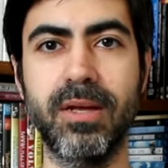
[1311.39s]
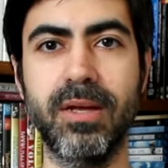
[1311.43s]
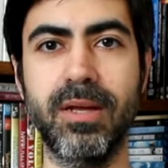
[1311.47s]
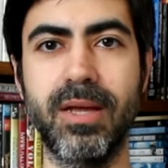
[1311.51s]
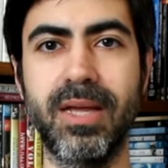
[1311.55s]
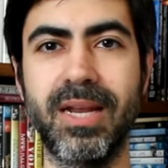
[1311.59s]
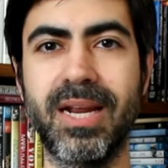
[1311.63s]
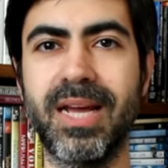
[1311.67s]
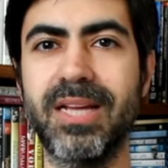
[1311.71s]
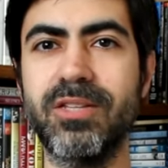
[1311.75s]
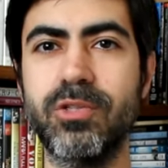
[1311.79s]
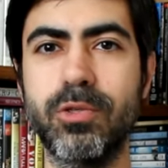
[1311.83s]

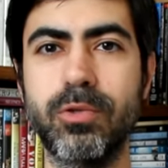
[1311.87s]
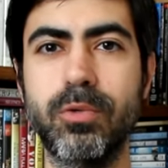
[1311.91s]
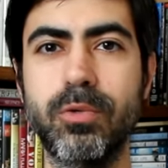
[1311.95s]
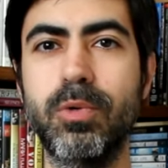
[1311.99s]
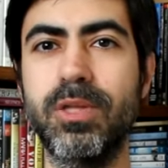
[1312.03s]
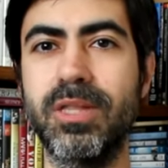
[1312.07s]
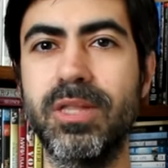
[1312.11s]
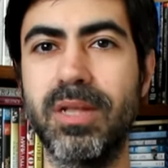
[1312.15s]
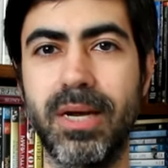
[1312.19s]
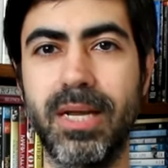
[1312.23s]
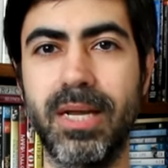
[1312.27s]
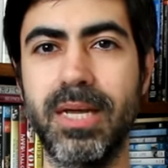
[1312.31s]
it had to do
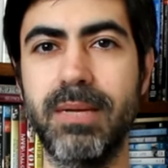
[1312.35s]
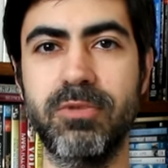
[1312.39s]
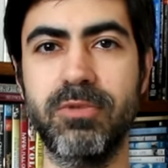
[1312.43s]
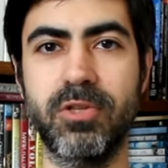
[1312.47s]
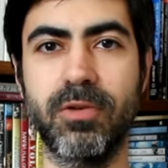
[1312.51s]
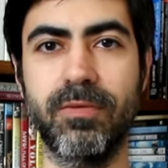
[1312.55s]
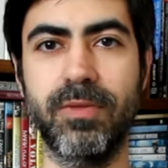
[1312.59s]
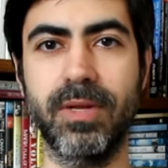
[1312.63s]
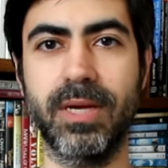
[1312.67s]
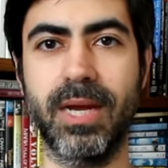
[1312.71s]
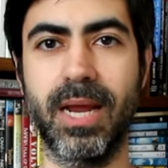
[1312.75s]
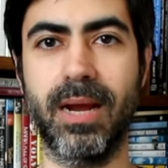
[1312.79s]
with the names
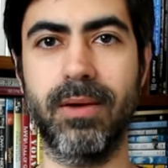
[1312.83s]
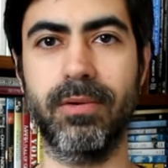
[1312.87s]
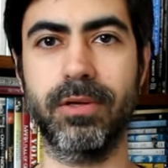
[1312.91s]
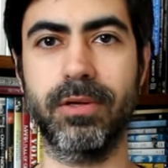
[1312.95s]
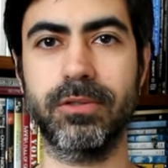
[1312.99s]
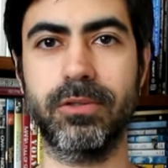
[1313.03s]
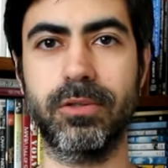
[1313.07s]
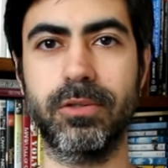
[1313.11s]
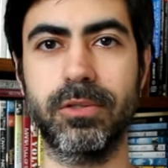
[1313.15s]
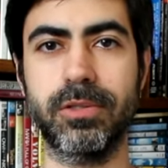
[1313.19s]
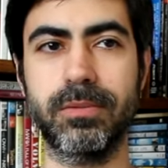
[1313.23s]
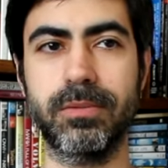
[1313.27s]
of the
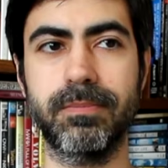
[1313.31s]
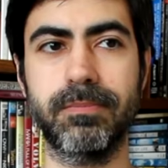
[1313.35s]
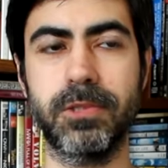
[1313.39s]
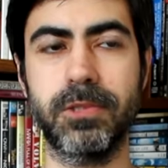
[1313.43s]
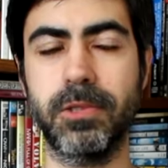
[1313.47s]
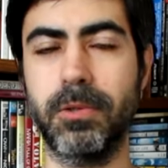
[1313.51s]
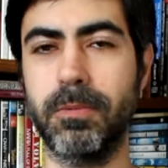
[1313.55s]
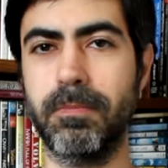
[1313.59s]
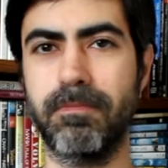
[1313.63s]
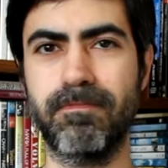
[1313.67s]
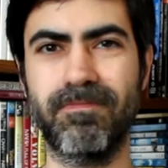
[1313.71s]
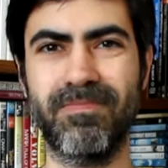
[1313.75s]
characters.
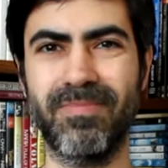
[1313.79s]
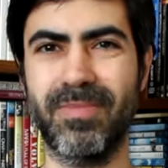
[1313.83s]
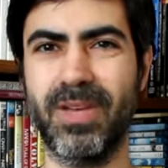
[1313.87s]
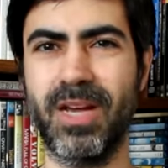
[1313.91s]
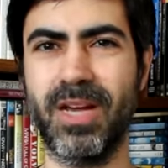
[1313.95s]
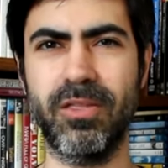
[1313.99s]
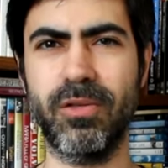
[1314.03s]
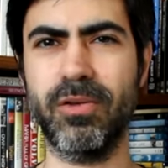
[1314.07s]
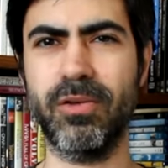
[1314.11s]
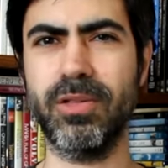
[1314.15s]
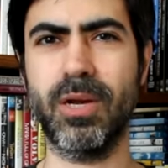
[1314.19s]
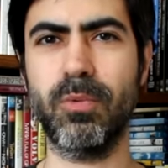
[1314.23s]
So
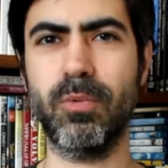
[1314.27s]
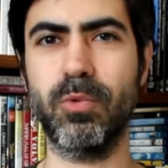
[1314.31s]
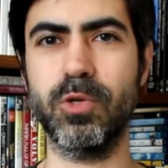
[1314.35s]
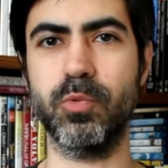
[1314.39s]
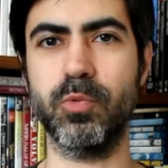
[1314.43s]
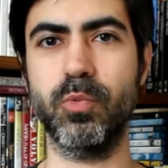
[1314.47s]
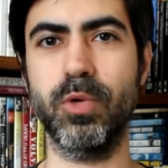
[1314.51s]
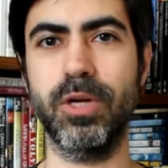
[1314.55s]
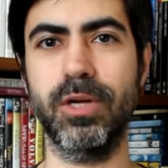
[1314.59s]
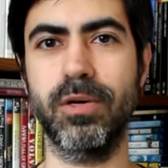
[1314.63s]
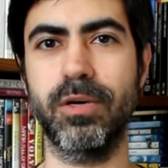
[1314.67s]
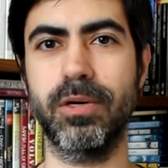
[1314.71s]
I thought that was
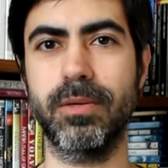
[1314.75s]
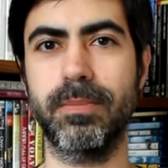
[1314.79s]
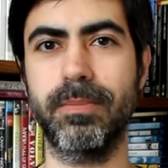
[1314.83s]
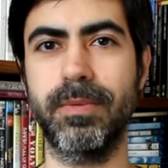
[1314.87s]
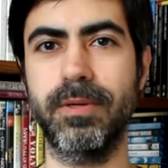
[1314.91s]
weird.